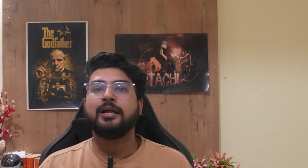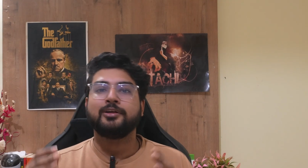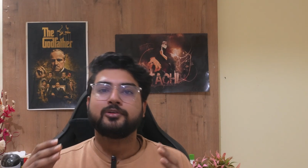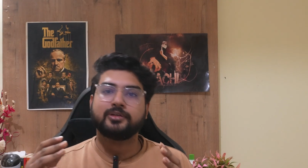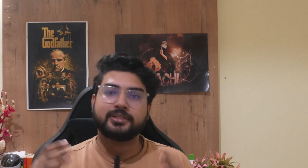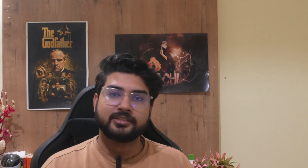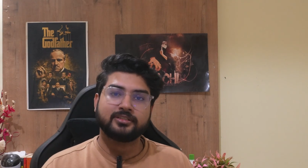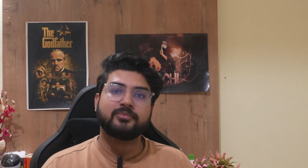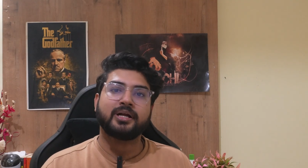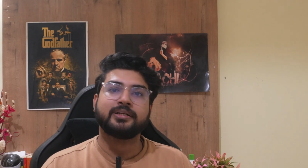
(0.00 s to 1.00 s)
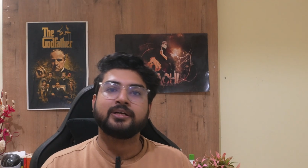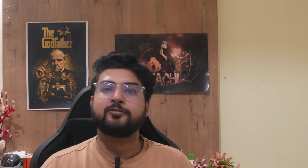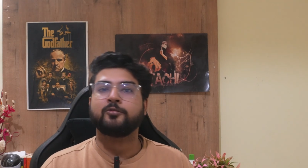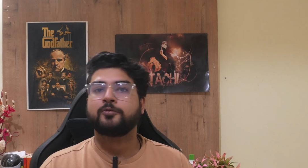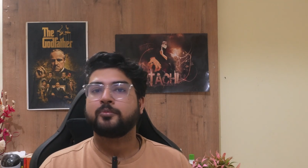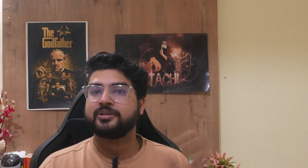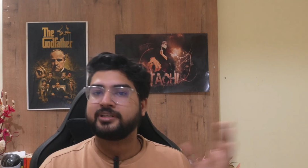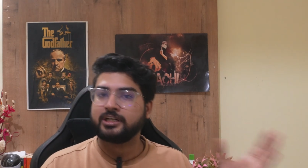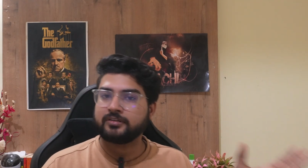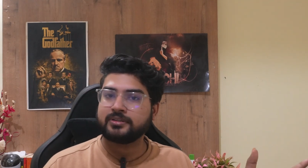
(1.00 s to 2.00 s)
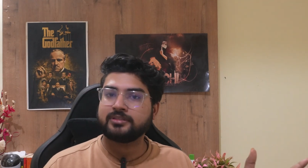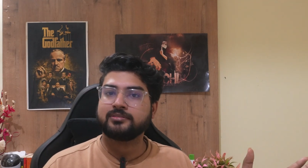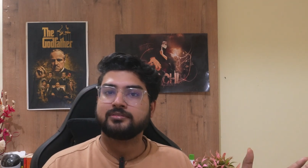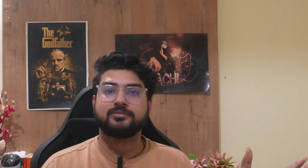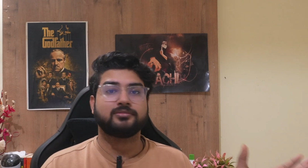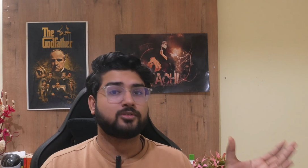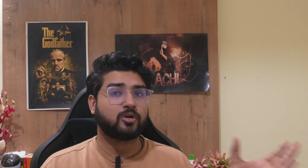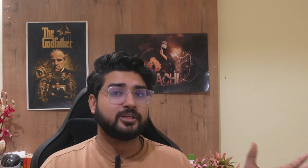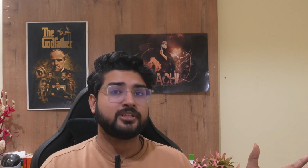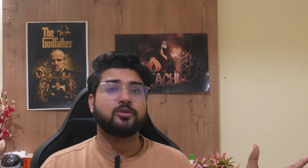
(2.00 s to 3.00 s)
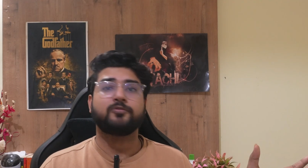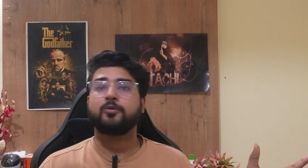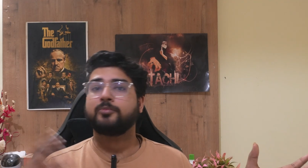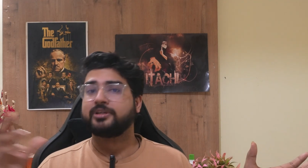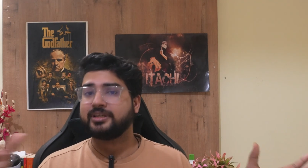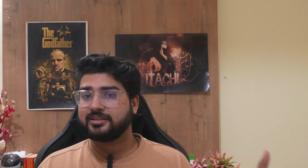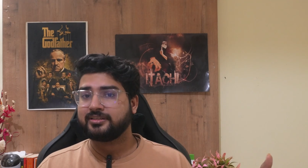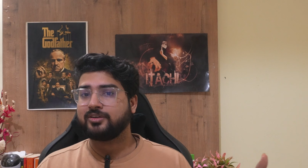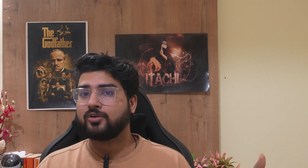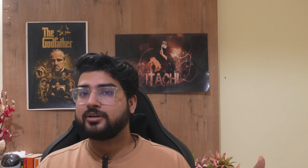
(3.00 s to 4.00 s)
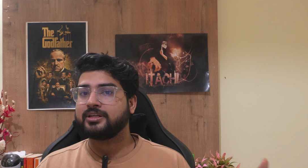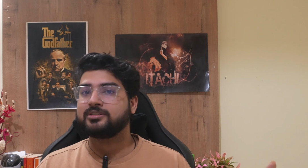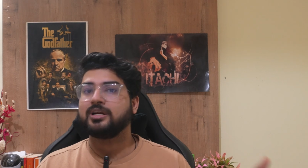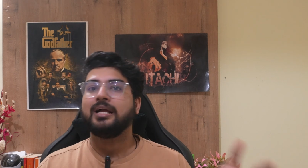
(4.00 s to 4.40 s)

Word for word: So it doesn't matter if you're from a tier one college or from a tier three college,